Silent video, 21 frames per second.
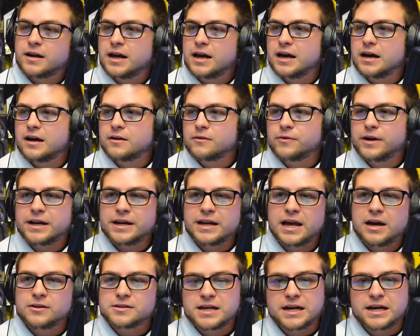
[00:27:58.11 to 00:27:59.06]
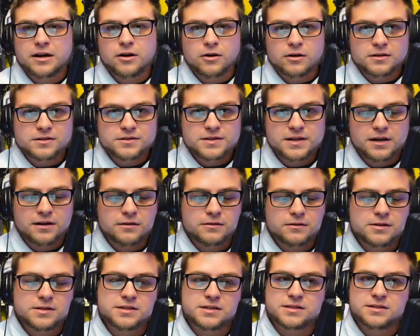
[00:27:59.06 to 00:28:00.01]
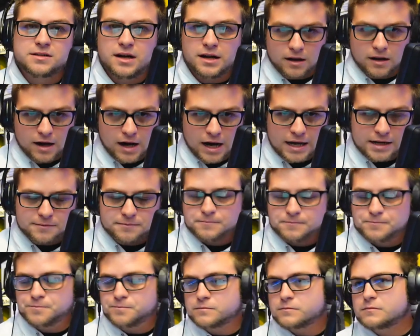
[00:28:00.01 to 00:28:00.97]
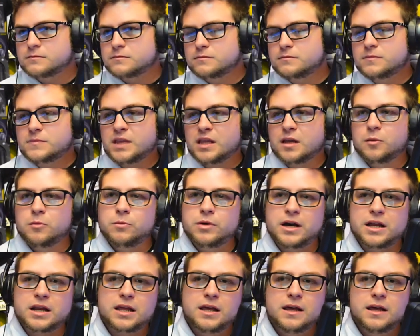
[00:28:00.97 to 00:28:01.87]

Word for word: Uh, right now, it's kind of hard to tell because it's not hot. But